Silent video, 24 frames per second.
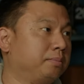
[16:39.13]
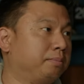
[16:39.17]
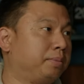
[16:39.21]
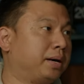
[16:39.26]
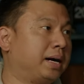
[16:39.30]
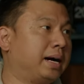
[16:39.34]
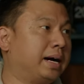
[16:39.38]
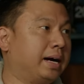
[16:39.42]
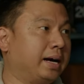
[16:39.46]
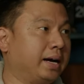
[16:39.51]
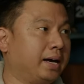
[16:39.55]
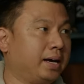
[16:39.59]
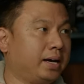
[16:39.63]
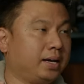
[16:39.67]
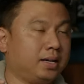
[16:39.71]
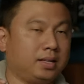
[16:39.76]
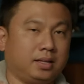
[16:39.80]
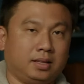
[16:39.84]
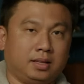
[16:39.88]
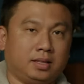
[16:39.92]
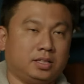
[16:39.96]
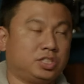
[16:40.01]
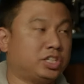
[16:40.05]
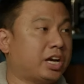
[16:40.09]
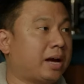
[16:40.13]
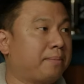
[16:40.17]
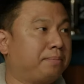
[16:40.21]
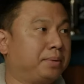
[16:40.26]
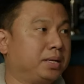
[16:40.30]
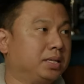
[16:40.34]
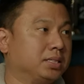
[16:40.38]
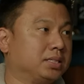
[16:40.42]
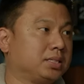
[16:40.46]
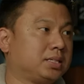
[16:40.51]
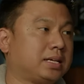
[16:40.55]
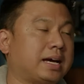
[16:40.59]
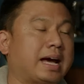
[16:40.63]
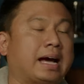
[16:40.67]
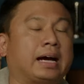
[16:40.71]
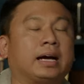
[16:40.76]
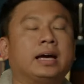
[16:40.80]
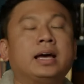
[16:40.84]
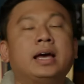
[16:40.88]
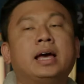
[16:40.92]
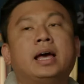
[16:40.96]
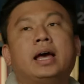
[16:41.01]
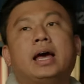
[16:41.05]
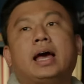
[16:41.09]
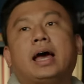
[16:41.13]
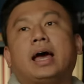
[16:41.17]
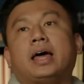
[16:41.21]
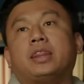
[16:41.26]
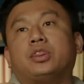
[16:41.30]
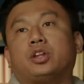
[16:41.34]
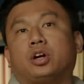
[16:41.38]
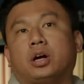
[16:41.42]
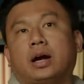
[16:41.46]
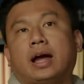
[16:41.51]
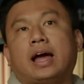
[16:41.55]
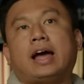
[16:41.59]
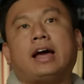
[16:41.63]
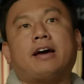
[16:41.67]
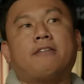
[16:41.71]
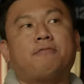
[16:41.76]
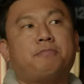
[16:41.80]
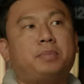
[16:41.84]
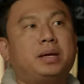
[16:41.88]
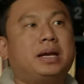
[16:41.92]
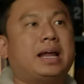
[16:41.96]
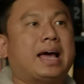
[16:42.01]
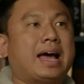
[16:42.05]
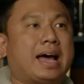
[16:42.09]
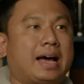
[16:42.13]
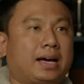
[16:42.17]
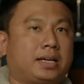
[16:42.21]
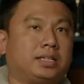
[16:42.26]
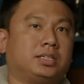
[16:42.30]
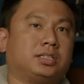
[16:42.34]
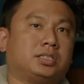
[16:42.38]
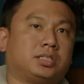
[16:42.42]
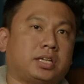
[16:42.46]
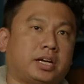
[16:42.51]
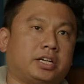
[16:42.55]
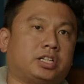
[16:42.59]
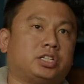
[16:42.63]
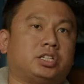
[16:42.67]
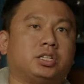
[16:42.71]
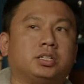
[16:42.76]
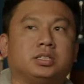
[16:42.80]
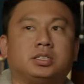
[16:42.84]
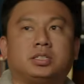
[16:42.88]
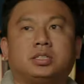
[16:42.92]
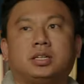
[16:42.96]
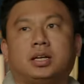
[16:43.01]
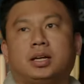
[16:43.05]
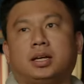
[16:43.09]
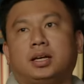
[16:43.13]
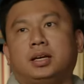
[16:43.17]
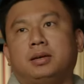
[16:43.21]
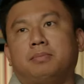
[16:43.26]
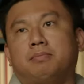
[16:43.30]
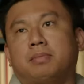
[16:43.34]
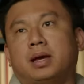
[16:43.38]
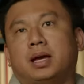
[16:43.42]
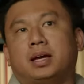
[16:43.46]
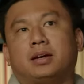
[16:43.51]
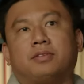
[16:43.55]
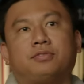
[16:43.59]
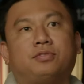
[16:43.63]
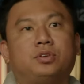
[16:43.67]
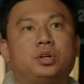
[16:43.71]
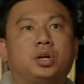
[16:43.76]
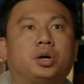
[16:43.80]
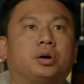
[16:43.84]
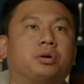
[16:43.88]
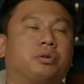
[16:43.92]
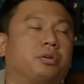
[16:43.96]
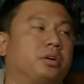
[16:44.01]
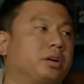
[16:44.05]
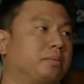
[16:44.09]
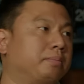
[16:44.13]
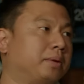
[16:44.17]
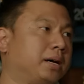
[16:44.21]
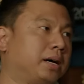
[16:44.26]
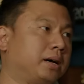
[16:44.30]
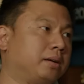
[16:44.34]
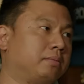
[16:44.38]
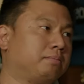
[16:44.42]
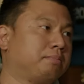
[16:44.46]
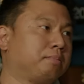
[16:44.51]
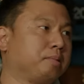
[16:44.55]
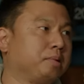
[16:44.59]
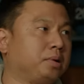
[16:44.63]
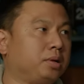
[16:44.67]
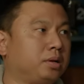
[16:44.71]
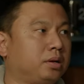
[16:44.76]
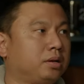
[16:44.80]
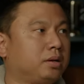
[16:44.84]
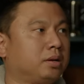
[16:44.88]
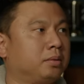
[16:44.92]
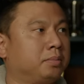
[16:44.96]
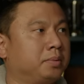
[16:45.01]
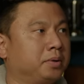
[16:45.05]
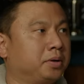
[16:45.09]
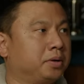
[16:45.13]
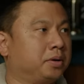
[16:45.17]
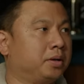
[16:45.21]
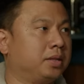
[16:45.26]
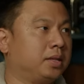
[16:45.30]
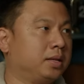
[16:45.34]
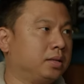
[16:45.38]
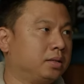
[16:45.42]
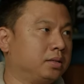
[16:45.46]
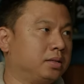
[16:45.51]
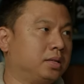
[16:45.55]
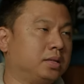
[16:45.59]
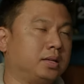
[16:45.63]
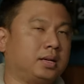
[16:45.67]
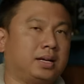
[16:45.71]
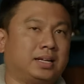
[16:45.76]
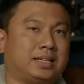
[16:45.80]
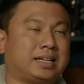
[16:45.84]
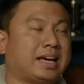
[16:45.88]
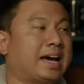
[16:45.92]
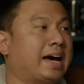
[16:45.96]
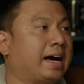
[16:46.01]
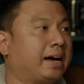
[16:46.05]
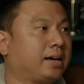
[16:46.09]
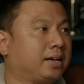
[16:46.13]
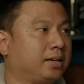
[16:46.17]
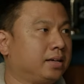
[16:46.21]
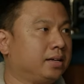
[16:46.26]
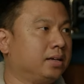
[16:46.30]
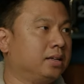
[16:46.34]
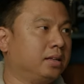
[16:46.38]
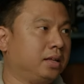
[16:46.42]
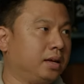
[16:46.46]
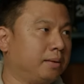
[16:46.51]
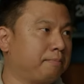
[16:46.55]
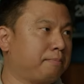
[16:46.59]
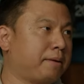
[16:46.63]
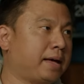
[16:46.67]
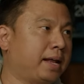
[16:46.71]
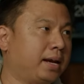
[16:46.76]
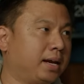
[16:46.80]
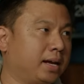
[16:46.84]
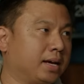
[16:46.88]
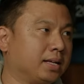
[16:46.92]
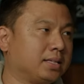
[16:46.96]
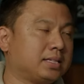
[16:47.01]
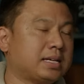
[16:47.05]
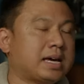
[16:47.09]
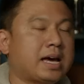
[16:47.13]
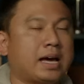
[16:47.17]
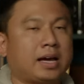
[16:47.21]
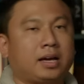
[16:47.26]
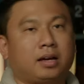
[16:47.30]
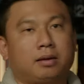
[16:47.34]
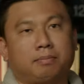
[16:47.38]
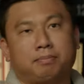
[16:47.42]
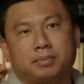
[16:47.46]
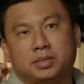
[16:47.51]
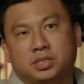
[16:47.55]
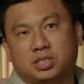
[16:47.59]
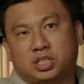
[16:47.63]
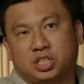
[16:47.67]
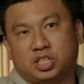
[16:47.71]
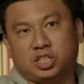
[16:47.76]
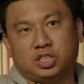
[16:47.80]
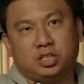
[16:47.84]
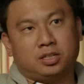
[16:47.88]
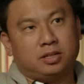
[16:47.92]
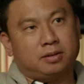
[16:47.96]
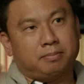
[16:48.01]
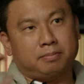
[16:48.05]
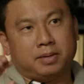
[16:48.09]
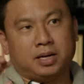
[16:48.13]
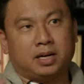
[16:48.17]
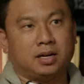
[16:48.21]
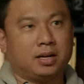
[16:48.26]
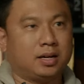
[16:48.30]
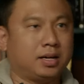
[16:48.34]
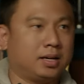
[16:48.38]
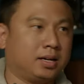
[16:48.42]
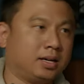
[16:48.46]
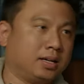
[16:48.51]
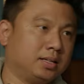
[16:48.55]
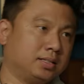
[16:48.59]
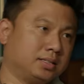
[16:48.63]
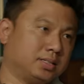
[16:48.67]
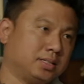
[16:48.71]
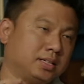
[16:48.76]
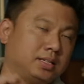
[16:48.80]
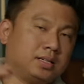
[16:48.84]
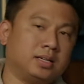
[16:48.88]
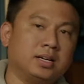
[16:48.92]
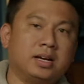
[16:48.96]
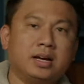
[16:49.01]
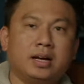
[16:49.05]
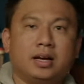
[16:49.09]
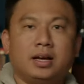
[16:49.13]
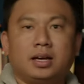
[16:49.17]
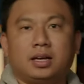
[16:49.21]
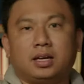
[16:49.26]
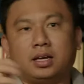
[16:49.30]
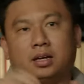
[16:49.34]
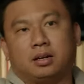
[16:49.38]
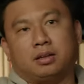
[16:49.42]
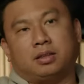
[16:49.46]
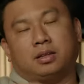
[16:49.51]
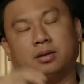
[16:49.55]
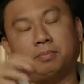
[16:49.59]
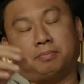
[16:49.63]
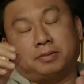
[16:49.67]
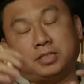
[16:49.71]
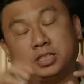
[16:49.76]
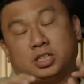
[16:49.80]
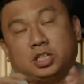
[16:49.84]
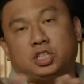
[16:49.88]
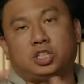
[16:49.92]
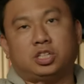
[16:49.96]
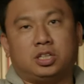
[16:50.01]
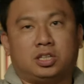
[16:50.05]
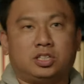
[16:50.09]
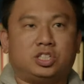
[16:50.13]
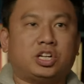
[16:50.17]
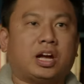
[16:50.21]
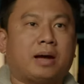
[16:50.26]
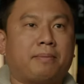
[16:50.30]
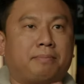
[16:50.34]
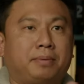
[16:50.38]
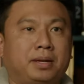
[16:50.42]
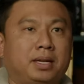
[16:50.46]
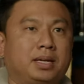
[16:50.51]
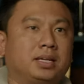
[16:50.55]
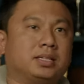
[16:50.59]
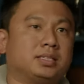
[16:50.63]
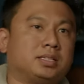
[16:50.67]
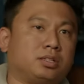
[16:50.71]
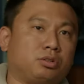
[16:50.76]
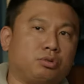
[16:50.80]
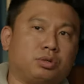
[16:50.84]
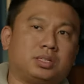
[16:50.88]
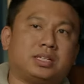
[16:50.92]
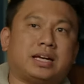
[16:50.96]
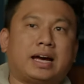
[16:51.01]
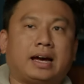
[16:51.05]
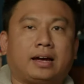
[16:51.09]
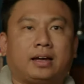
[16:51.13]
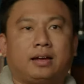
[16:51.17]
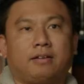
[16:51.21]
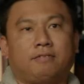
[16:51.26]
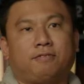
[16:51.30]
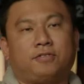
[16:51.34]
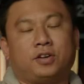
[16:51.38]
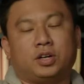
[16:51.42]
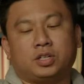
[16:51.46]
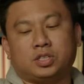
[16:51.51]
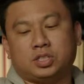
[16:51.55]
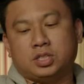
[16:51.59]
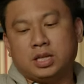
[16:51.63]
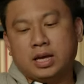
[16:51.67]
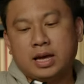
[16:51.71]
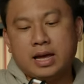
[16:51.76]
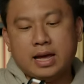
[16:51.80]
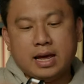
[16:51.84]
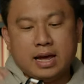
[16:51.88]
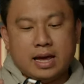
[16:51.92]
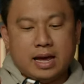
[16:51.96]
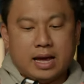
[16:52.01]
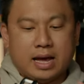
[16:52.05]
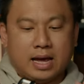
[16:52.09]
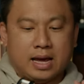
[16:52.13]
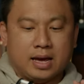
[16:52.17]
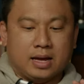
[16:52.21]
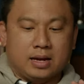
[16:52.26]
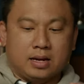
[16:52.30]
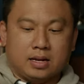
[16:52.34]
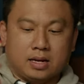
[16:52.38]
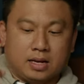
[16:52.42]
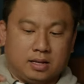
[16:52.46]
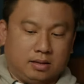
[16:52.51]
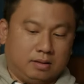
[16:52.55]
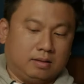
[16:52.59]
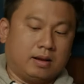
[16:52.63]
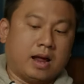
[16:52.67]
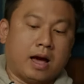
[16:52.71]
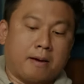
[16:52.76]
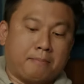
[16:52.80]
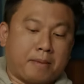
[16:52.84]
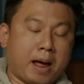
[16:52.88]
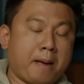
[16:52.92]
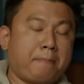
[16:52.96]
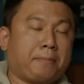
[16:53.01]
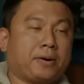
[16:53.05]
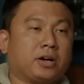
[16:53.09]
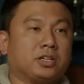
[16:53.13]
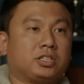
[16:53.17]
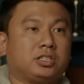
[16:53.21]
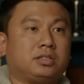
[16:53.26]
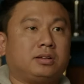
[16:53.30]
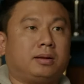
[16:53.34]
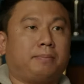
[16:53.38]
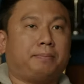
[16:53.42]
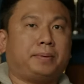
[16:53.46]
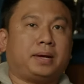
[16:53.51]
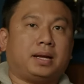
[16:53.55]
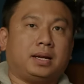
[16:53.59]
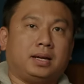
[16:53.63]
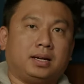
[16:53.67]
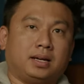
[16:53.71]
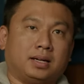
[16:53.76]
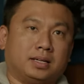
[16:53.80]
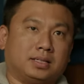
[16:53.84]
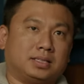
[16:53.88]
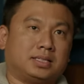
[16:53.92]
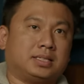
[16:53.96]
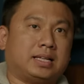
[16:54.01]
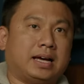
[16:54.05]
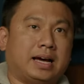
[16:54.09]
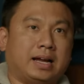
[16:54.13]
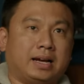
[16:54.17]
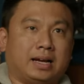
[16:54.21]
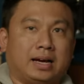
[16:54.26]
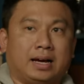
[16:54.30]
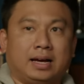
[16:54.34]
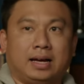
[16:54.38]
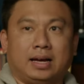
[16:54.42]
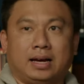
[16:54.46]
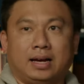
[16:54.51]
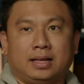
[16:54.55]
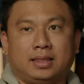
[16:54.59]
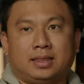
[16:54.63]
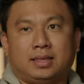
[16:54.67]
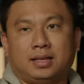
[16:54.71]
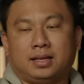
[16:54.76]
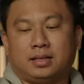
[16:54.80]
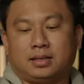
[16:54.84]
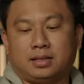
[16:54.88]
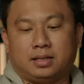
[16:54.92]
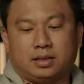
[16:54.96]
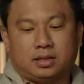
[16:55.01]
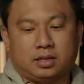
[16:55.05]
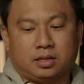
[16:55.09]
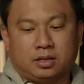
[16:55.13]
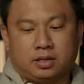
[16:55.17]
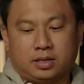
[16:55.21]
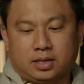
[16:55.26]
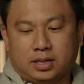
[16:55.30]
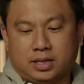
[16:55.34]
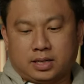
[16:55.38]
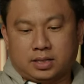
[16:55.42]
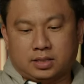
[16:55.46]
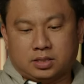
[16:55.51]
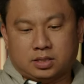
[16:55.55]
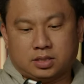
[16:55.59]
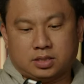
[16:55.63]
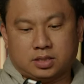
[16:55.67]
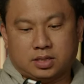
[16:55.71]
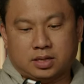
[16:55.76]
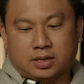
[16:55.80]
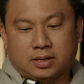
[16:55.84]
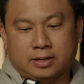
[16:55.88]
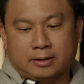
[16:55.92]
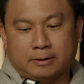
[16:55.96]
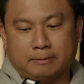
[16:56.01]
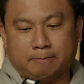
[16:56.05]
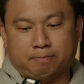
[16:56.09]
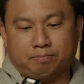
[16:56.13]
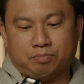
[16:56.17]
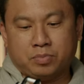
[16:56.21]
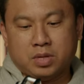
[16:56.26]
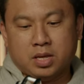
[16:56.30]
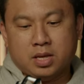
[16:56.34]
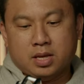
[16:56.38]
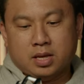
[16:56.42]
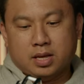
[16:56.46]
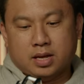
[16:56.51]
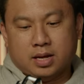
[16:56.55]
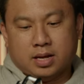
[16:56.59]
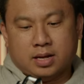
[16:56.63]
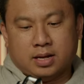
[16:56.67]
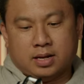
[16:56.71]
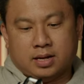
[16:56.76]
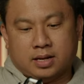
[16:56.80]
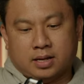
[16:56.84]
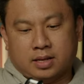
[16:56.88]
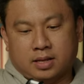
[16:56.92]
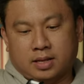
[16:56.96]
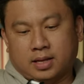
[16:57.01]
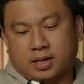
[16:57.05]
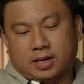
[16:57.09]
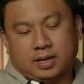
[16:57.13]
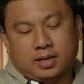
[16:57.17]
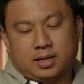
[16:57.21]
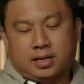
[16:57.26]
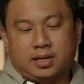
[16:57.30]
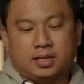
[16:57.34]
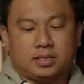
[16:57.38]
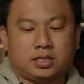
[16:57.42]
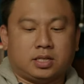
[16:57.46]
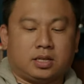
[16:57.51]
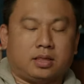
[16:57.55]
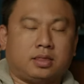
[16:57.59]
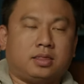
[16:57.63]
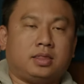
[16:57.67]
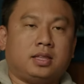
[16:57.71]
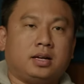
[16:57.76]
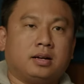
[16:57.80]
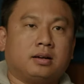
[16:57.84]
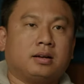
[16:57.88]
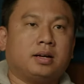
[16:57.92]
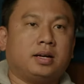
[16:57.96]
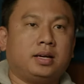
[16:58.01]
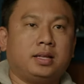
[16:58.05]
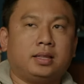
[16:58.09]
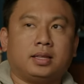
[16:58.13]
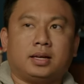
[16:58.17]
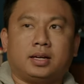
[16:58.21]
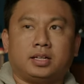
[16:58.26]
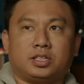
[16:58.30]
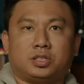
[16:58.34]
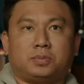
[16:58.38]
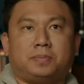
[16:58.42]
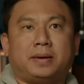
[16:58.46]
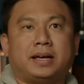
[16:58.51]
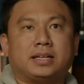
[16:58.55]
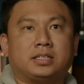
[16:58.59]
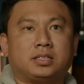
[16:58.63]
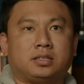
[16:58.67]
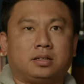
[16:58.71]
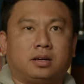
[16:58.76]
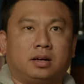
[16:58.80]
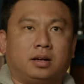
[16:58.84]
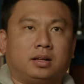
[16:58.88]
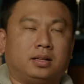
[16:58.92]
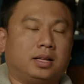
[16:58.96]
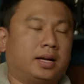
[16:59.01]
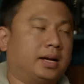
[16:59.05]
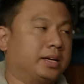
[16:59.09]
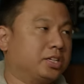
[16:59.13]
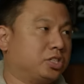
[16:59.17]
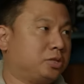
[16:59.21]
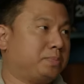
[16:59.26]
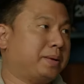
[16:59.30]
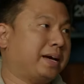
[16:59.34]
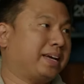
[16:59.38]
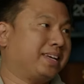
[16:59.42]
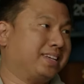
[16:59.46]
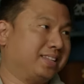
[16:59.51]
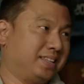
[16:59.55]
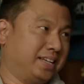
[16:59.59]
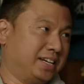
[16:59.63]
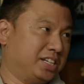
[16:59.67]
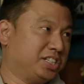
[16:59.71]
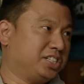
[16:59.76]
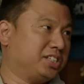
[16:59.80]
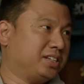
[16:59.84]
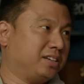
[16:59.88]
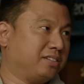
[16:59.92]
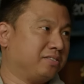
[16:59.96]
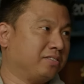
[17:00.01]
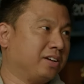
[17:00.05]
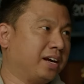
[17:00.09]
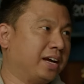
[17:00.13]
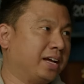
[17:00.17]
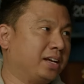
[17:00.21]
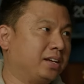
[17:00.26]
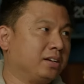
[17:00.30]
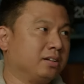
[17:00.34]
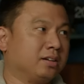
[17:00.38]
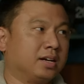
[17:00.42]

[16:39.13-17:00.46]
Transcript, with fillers: by the Japanese attack. Right. And there have been accusations that he may have known about Pearl Harbor, the the attack, the impending attack, and positioned America into, you know, the, positioned the Japanese into attacking first. And uh, now, my personal opinion is that I I think that there is. Um, uh, it, it's a theory that is based on a lot of speculation, right? Okay.